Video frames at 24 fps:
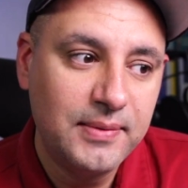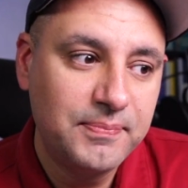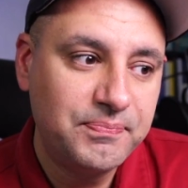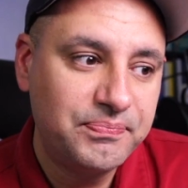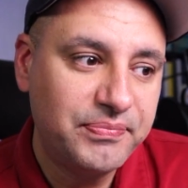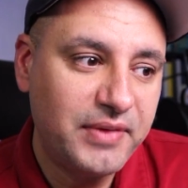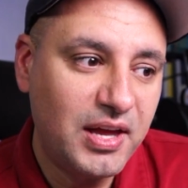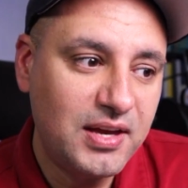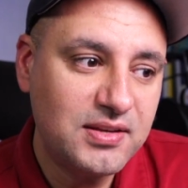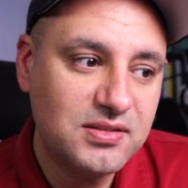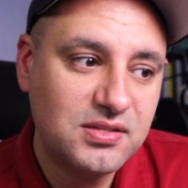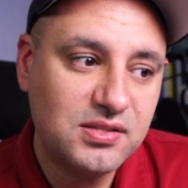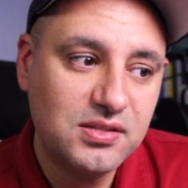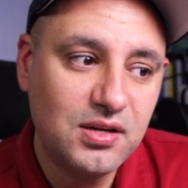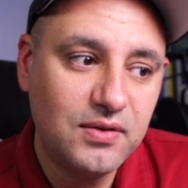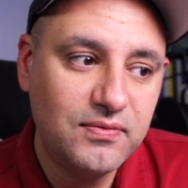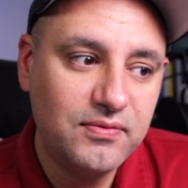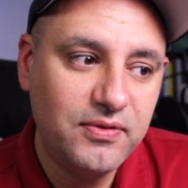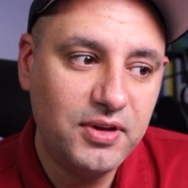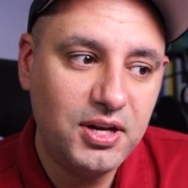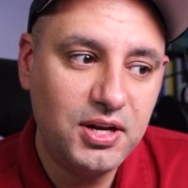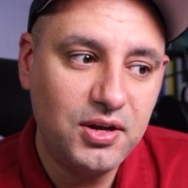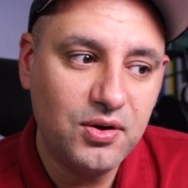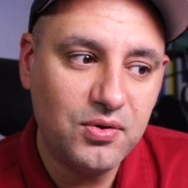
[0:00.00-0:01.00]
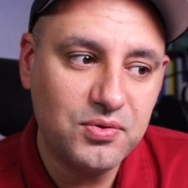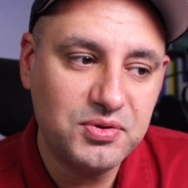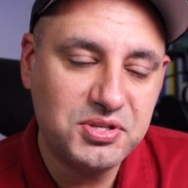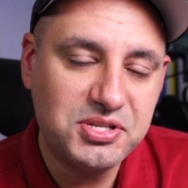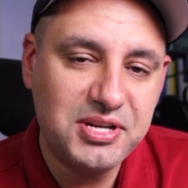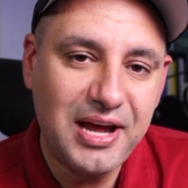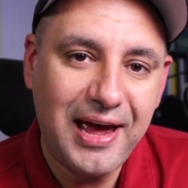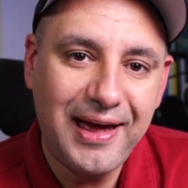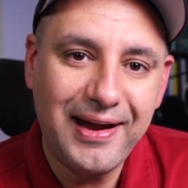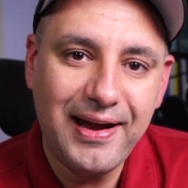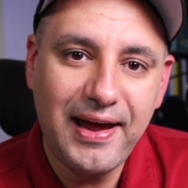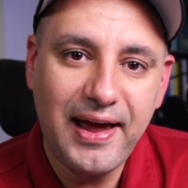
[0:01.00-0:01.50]
And some videos
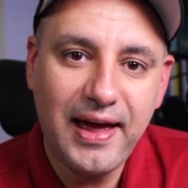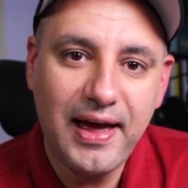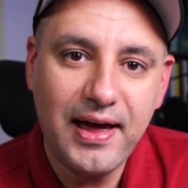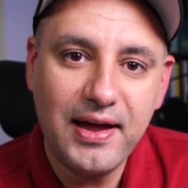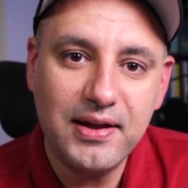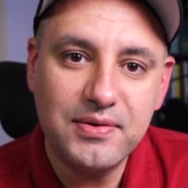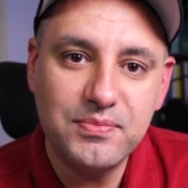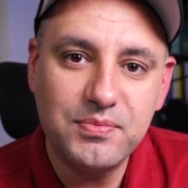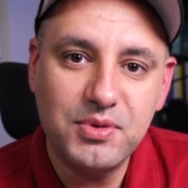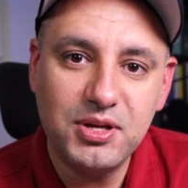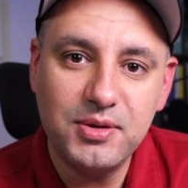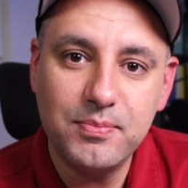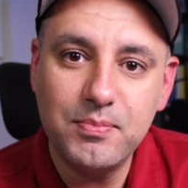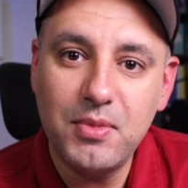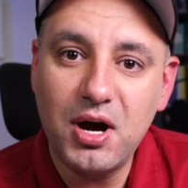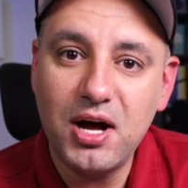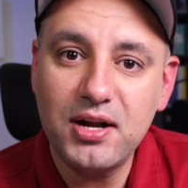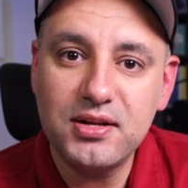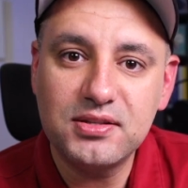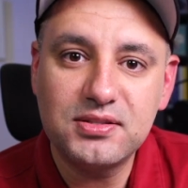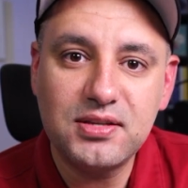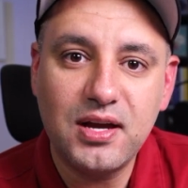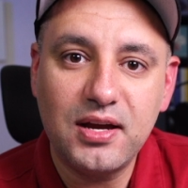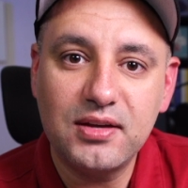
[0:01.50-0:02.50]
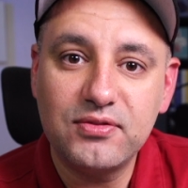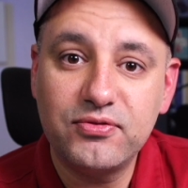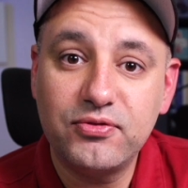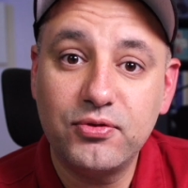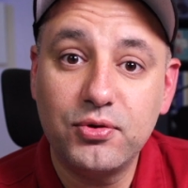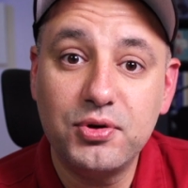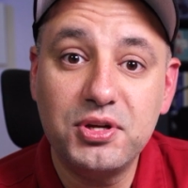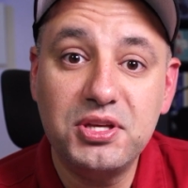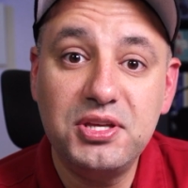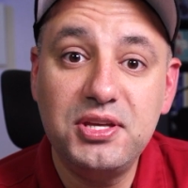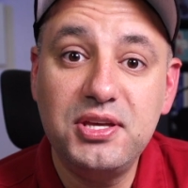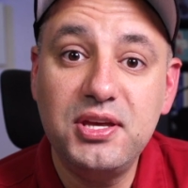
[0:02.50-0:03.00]
that had been monetized for
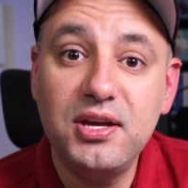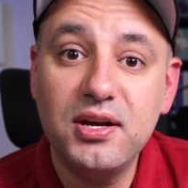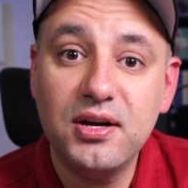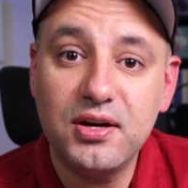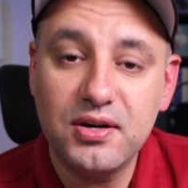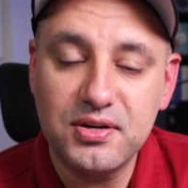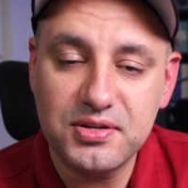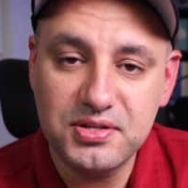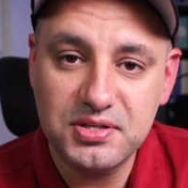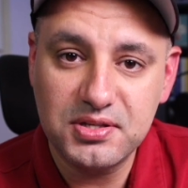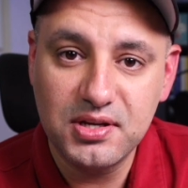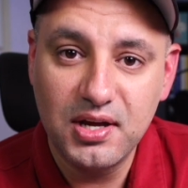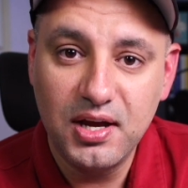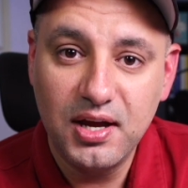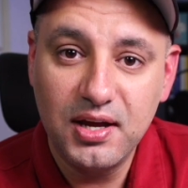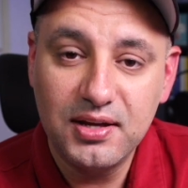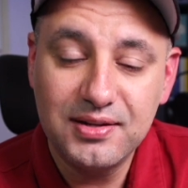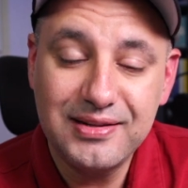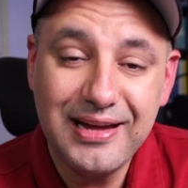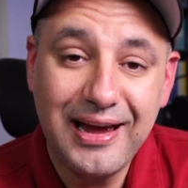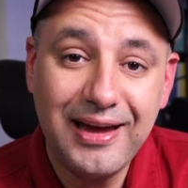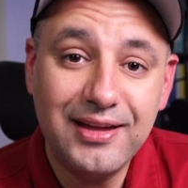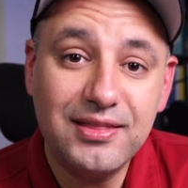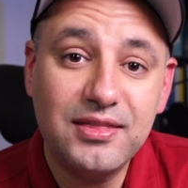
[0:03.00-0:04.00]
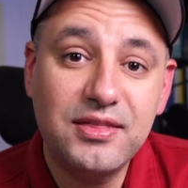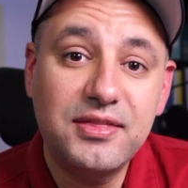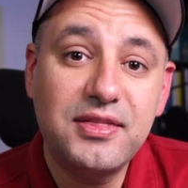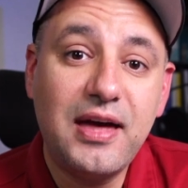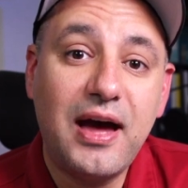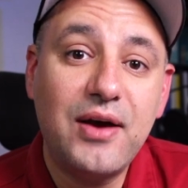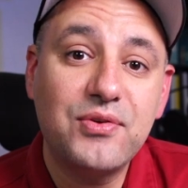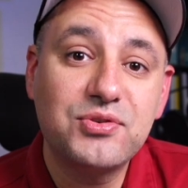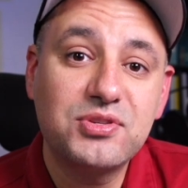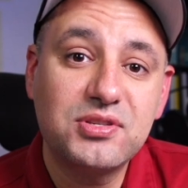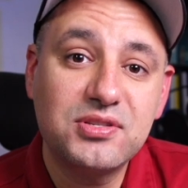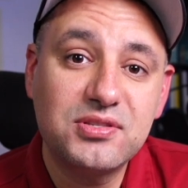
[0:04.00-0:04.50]
years, that had
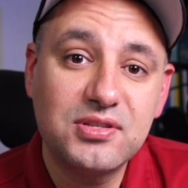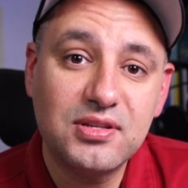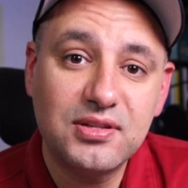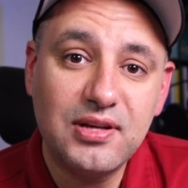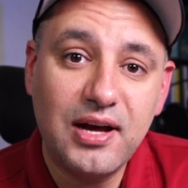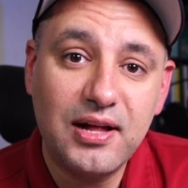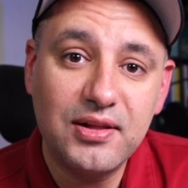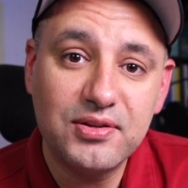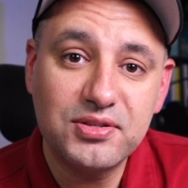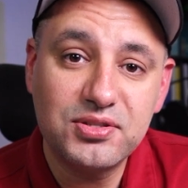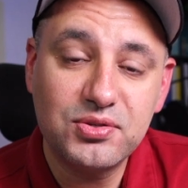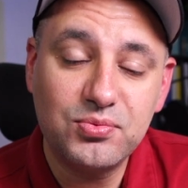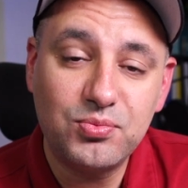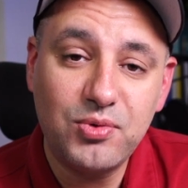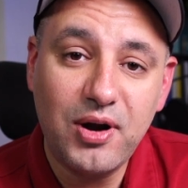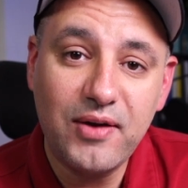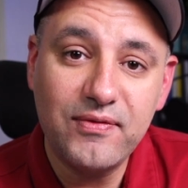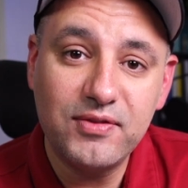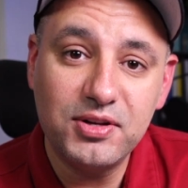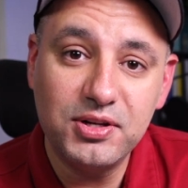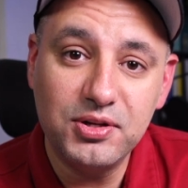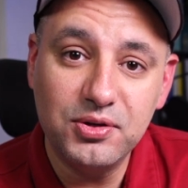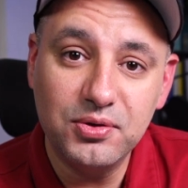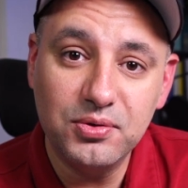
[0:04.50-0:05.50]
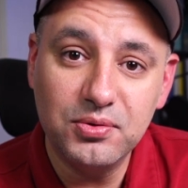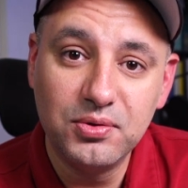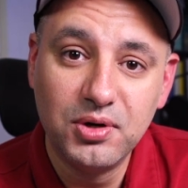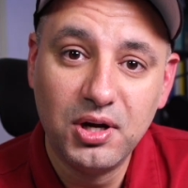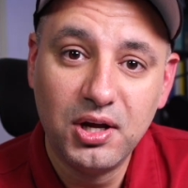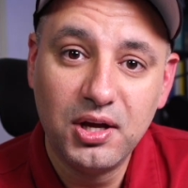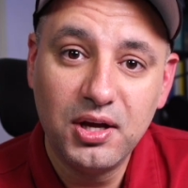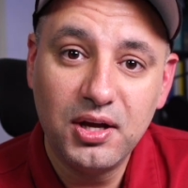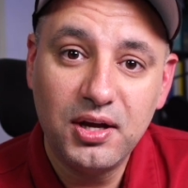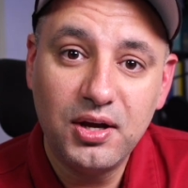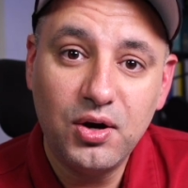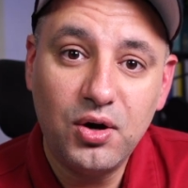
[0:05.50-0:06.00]
thousands of dollars in revenue,
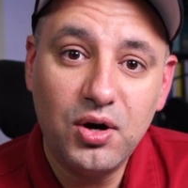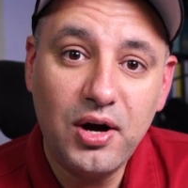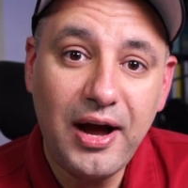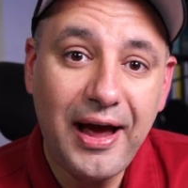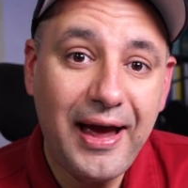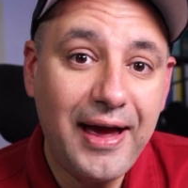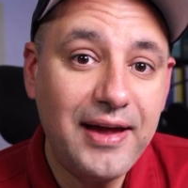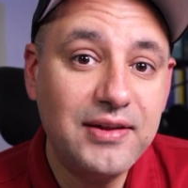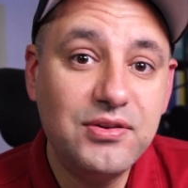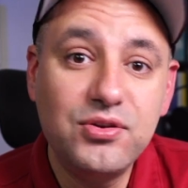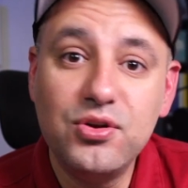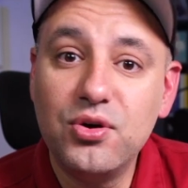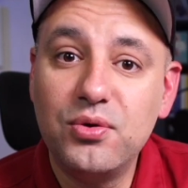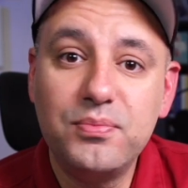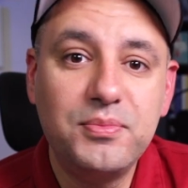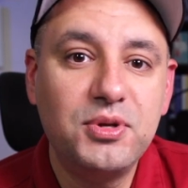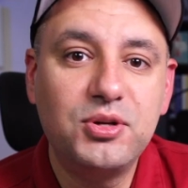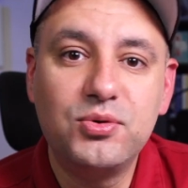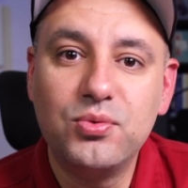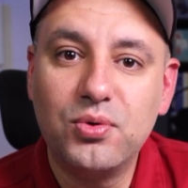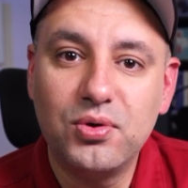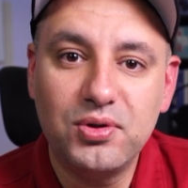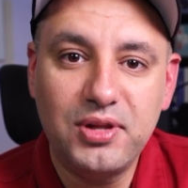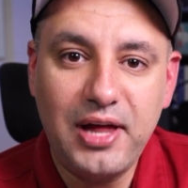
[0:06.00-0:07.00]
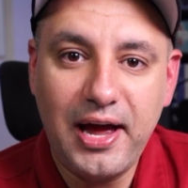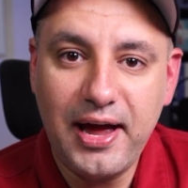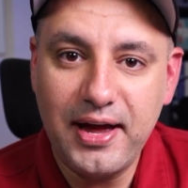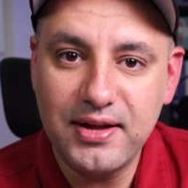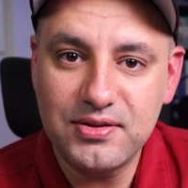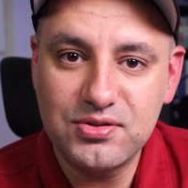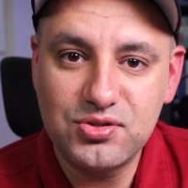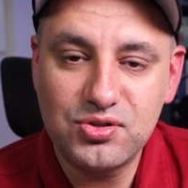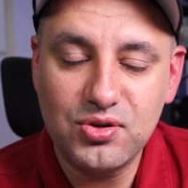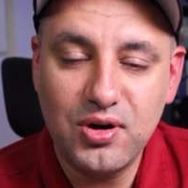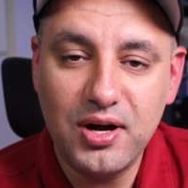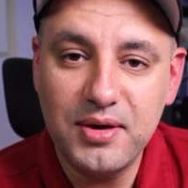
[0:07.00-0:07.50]
had no mid-roll ads.
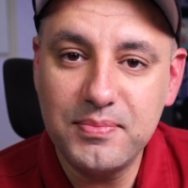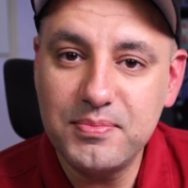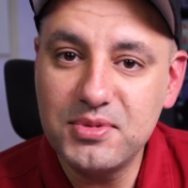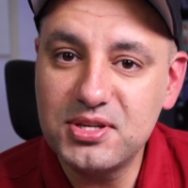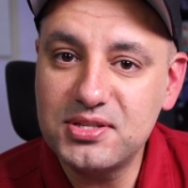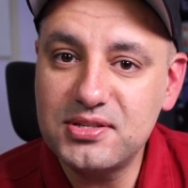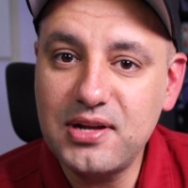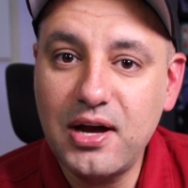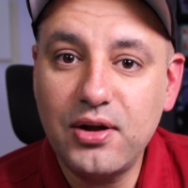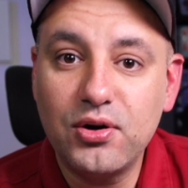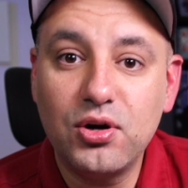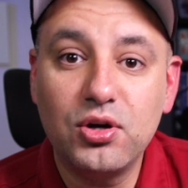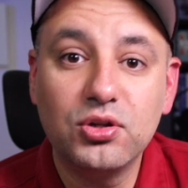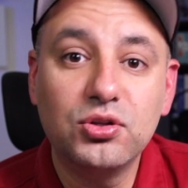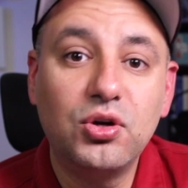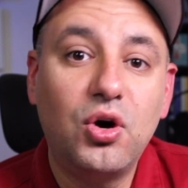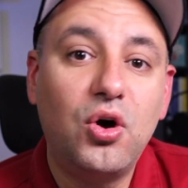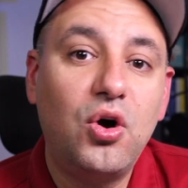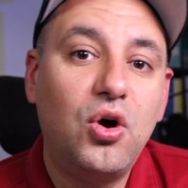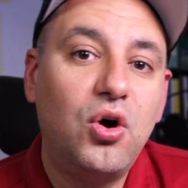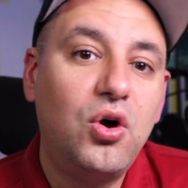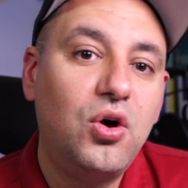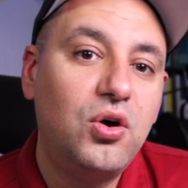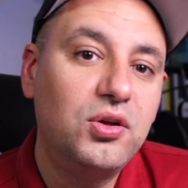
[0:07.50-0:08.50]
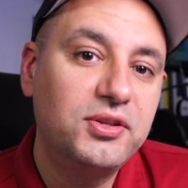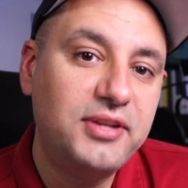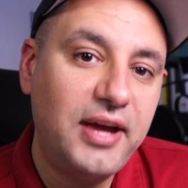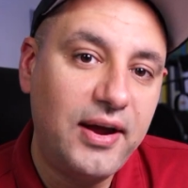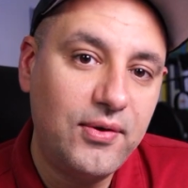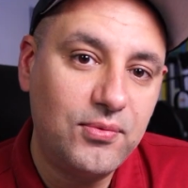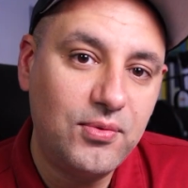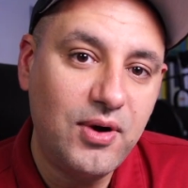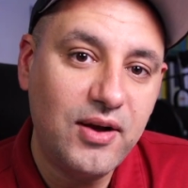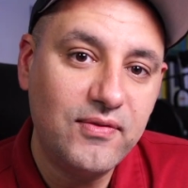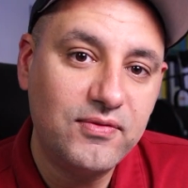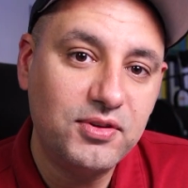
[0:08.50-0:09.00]
So I missed out on all that
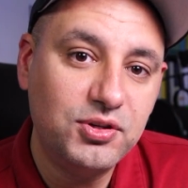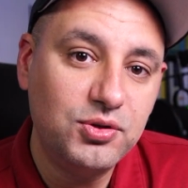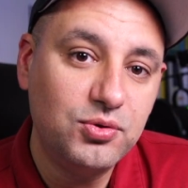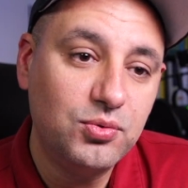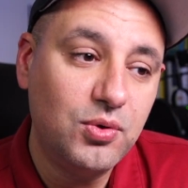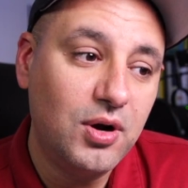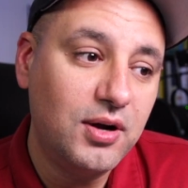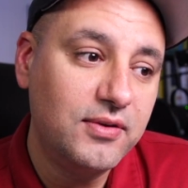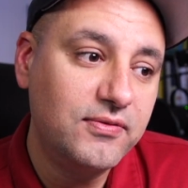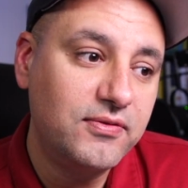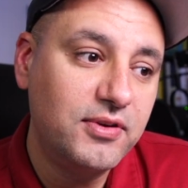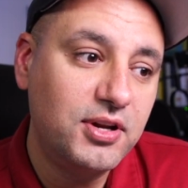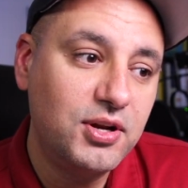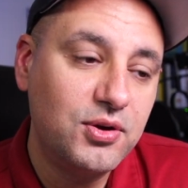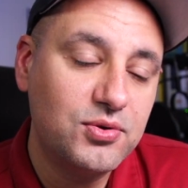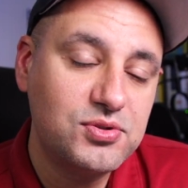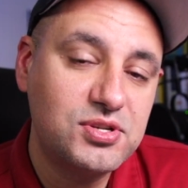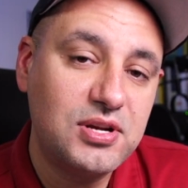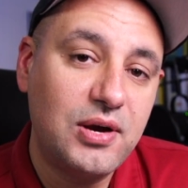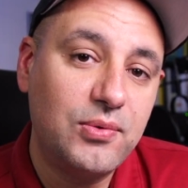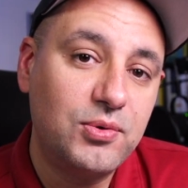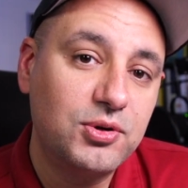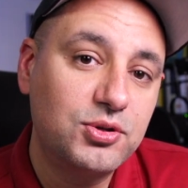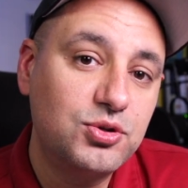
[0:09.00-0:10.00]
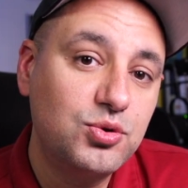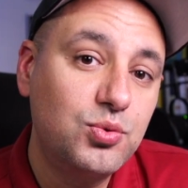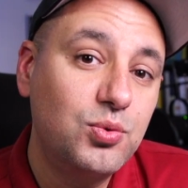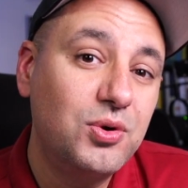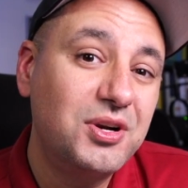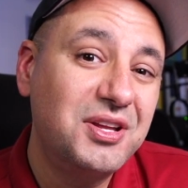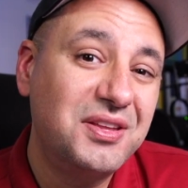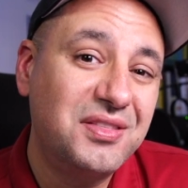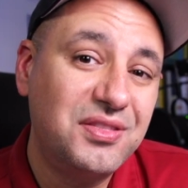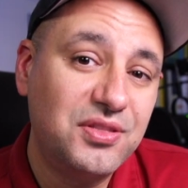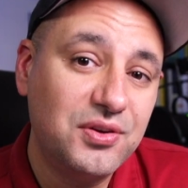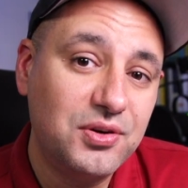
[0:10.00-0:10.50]
revenue on videos that were 20,
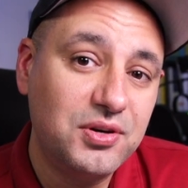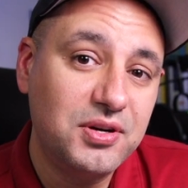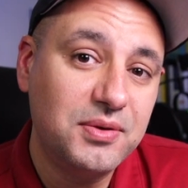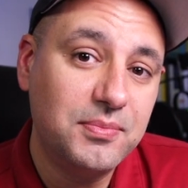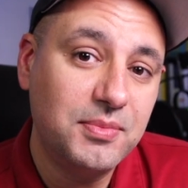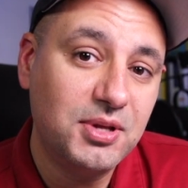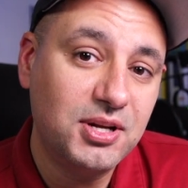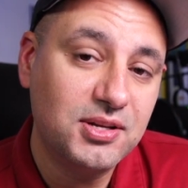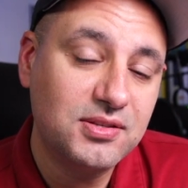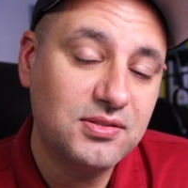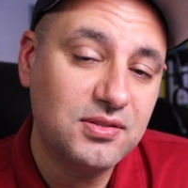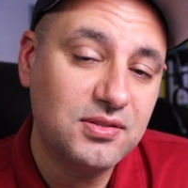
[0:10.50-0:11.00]
30 minutes